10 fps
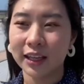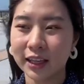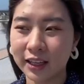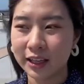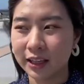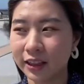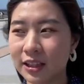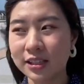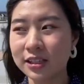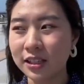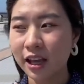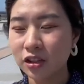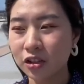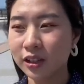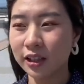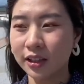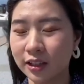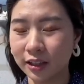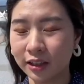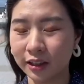And this is actually
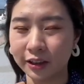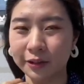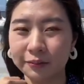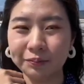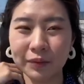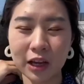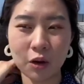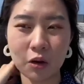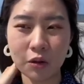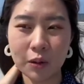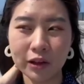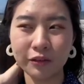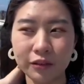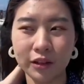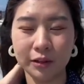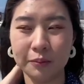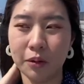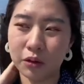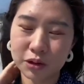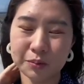one of the
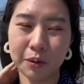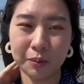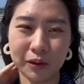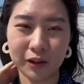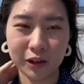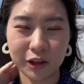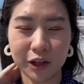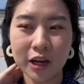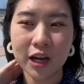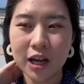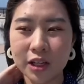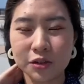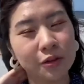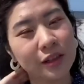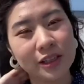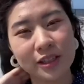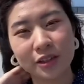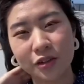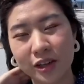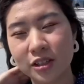most popular tourist
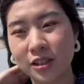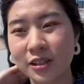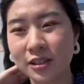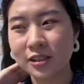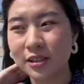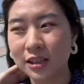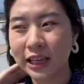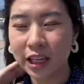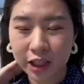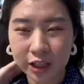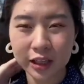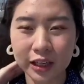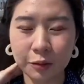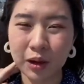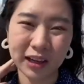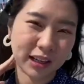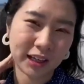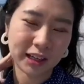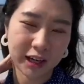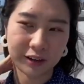attractions here in
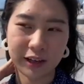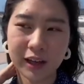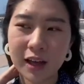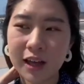Wakkanai area,